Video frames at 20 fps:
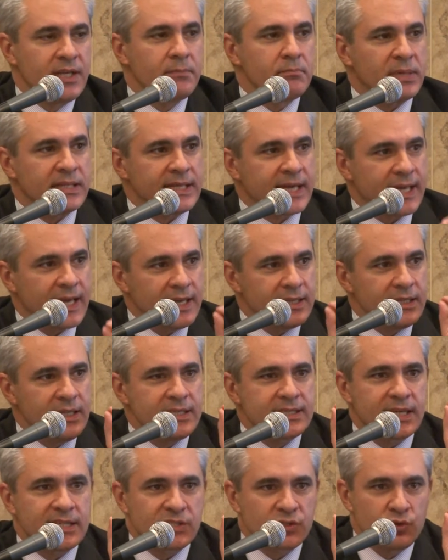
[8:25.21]
But again,
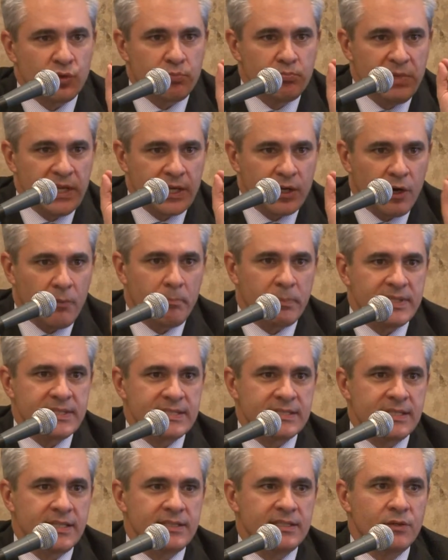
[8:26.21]
this has to be
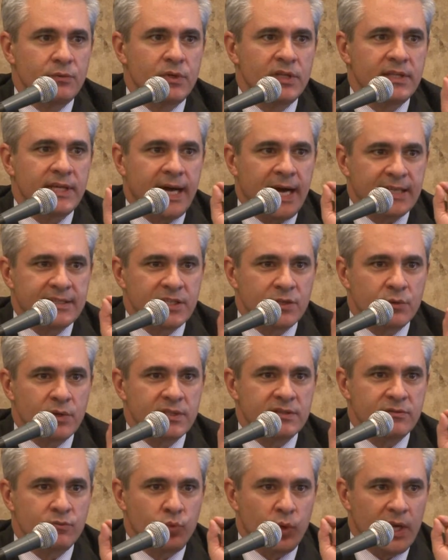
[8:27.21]
compensated with
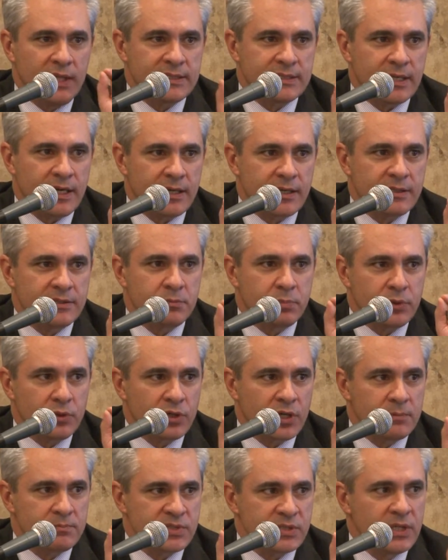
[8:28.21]
adequate, well-targeted
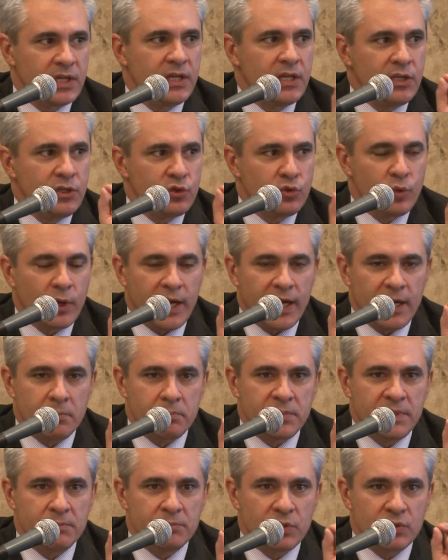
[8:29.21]
programs to
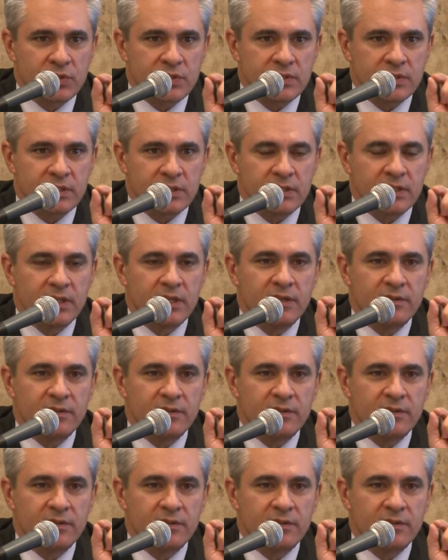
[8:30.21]
help the most uh,